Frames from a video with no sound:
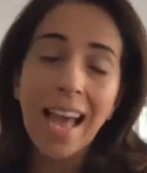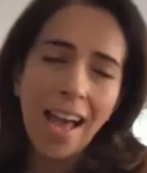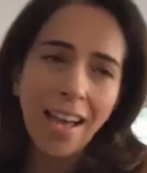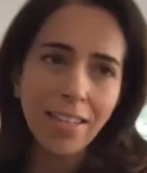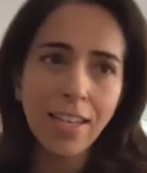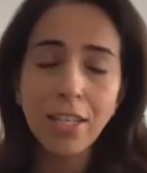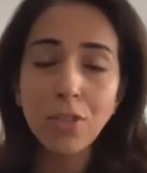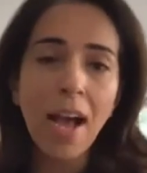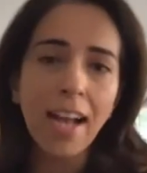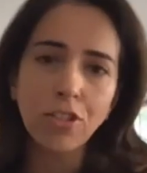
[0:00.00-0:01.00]
and
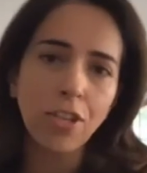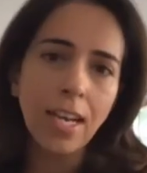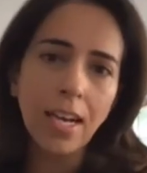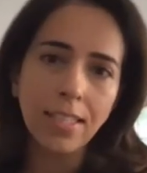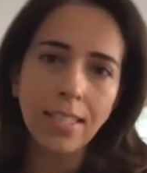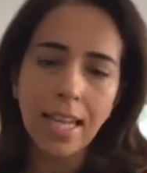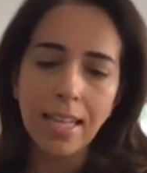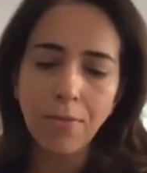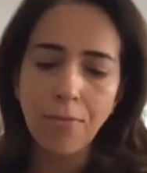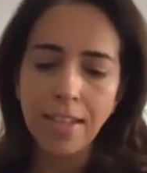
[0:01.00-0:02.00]
to actually
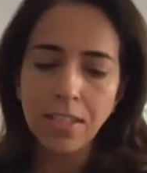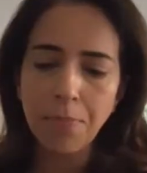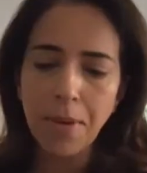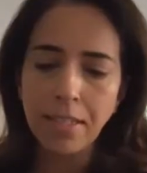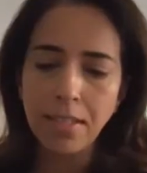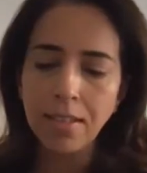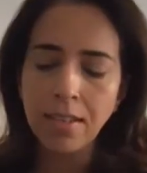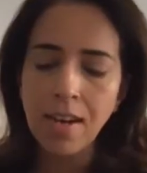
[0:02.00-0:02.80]
understand the fans better.